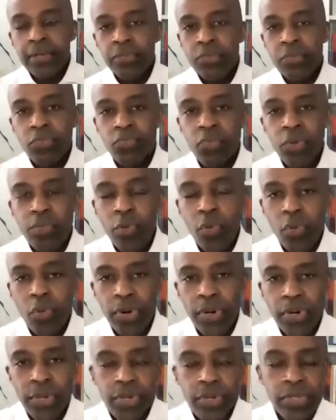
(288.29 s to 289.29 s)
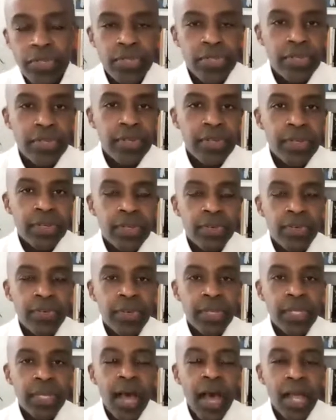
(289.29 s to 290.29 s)
with reporters,
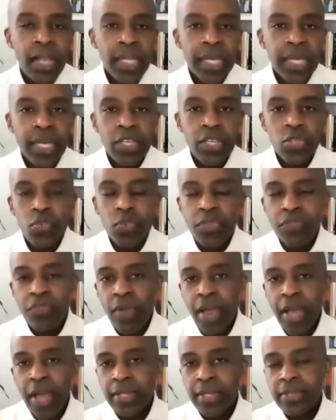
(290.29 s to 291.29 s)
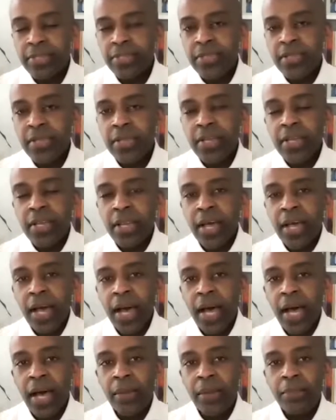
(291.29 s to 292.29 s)
with colleagues, with friends,
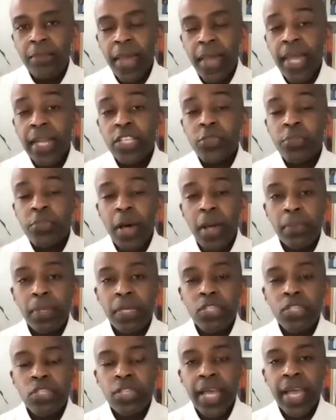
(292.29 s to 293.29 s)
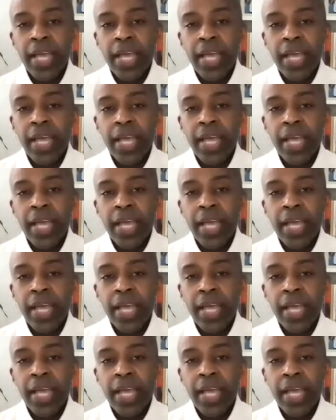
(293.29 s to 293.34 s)
and it's published.